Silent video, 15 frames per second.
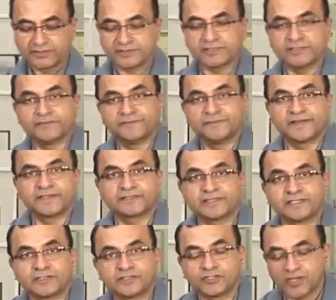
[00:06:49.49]
this is the
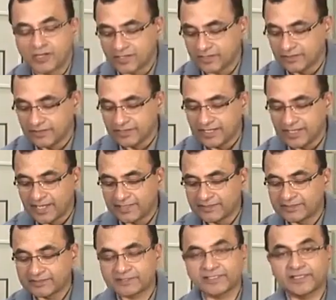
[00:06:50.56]
fixed jaw,
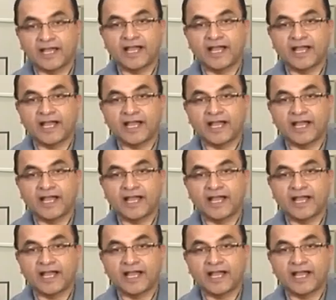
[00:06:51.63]
and this